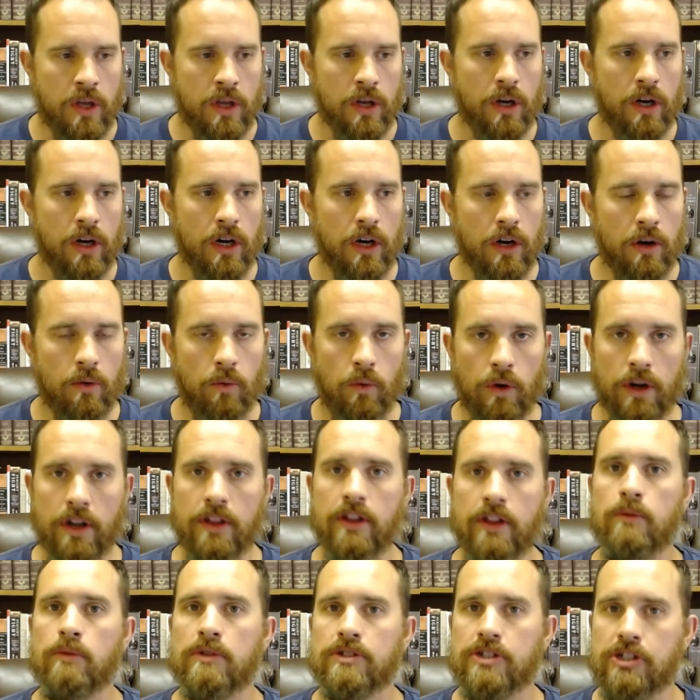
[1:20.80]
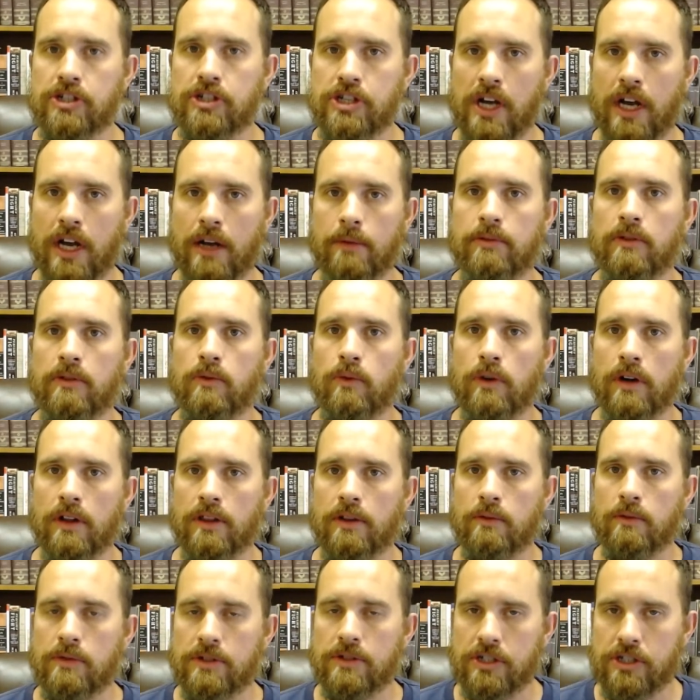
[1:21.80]
One of them was a chaplain. One of
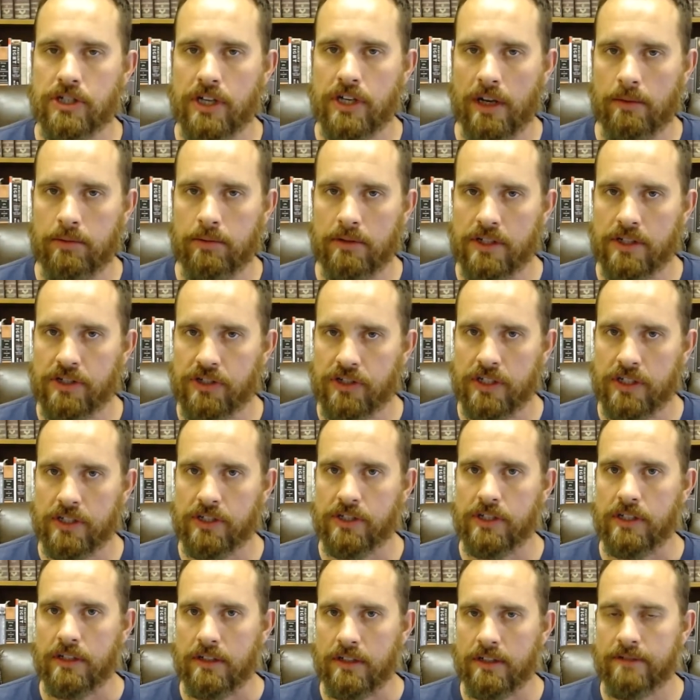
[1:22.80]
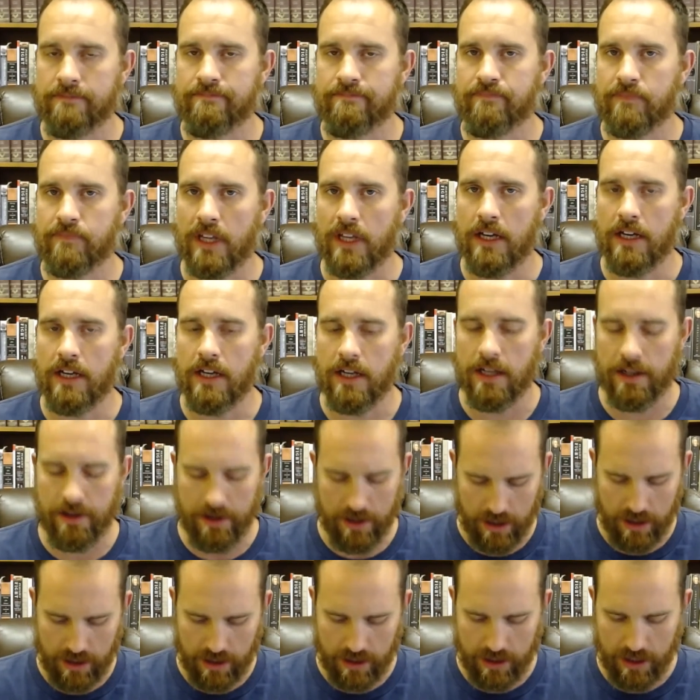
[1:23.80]
them was a chaplain assistant. And
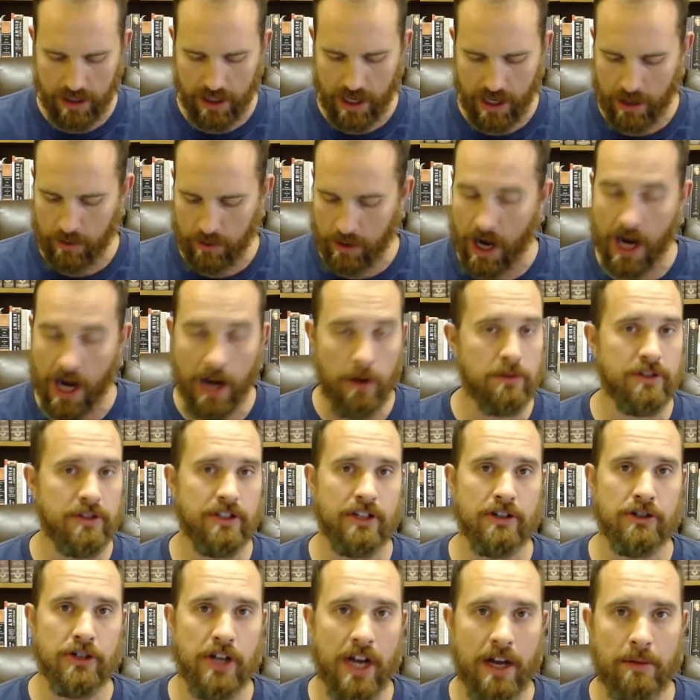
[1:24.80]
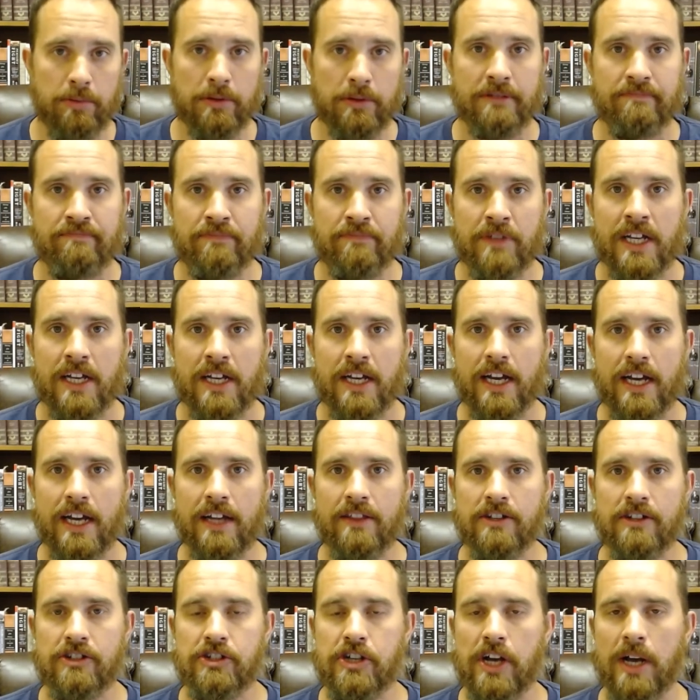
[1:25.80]
I was their chaplain.
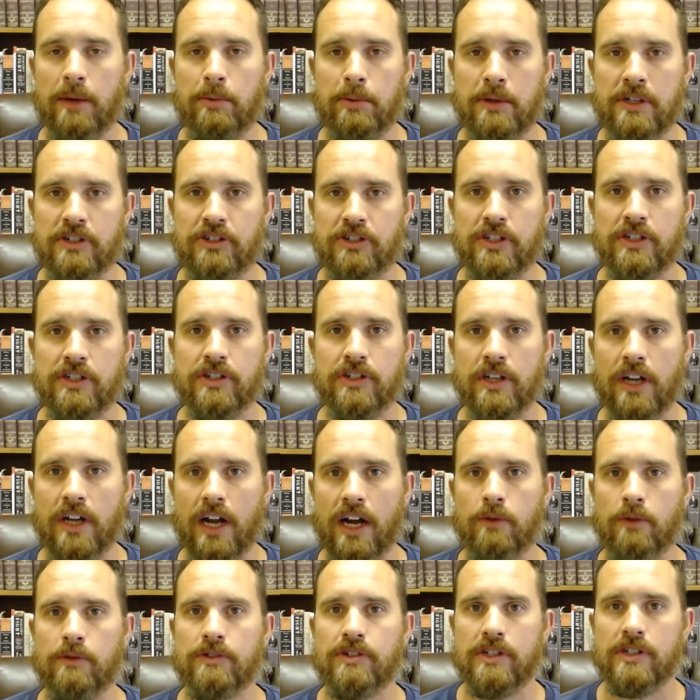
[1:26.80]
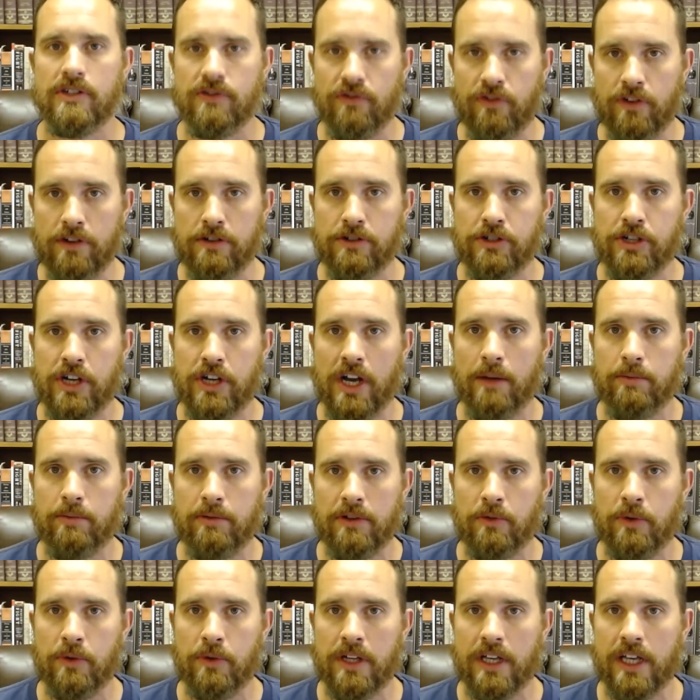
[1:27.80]
And this chaplain assistant, I was his first
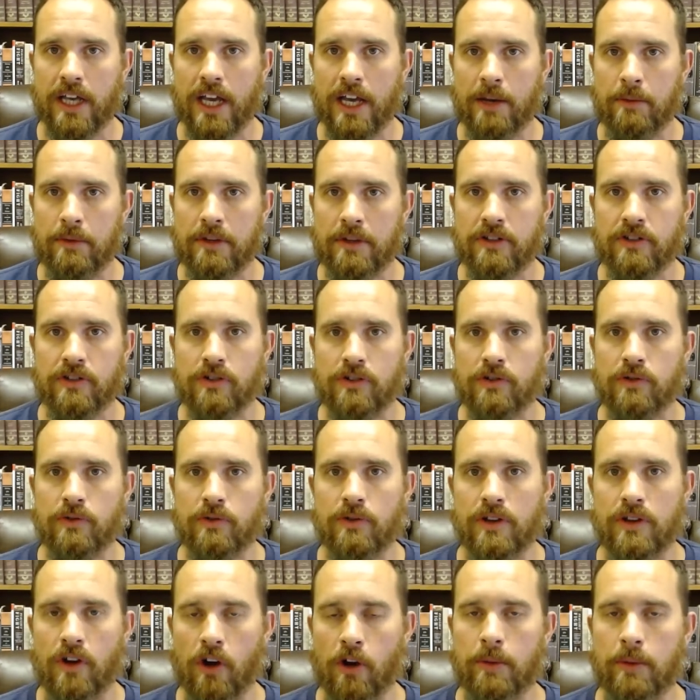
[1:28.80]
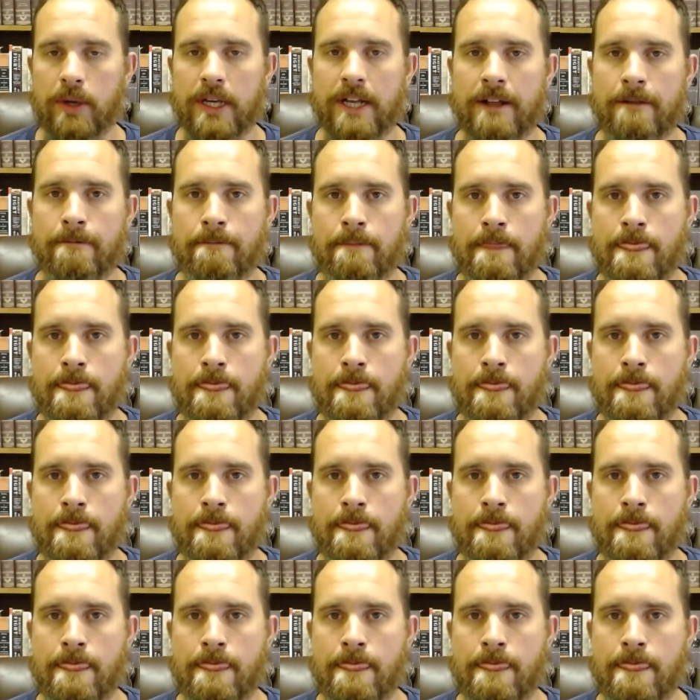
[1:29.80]
chaplain when he came into the Army.